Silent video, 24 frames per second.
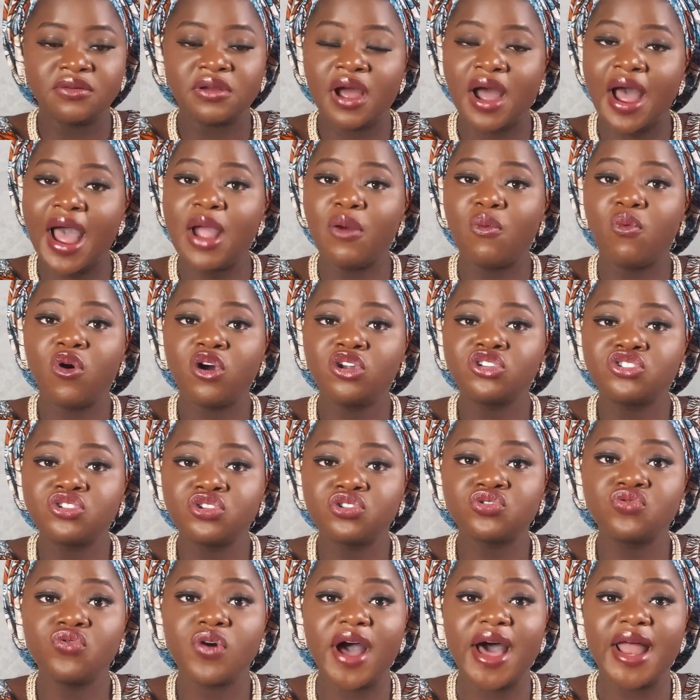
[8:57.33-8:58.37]
I want you
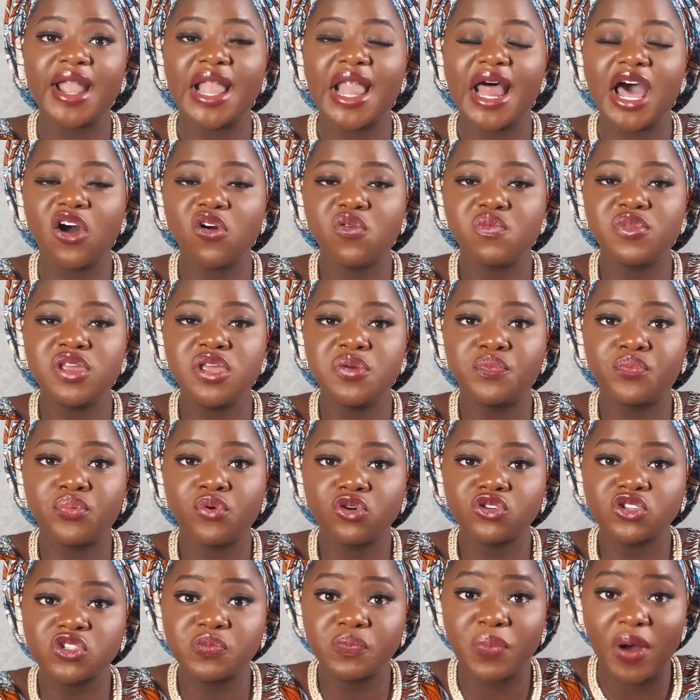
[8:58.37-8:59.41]
to allow me
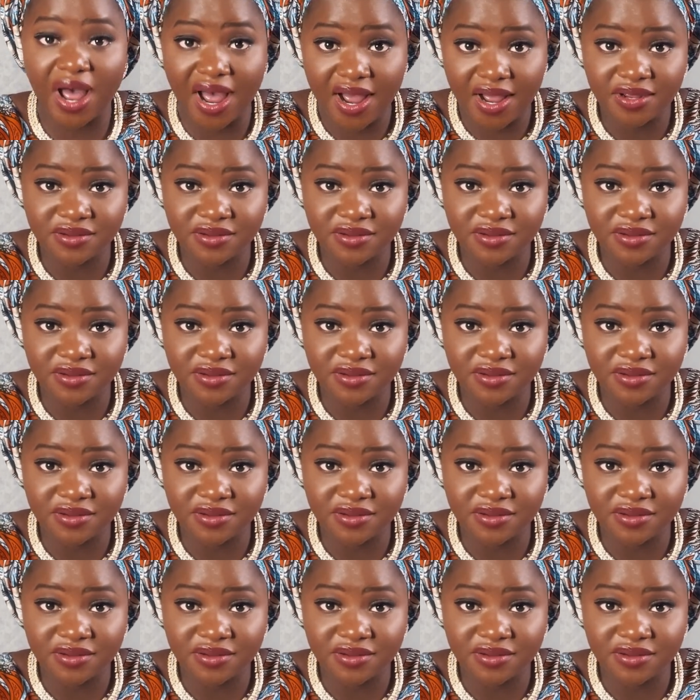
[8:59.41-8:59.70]
prosper.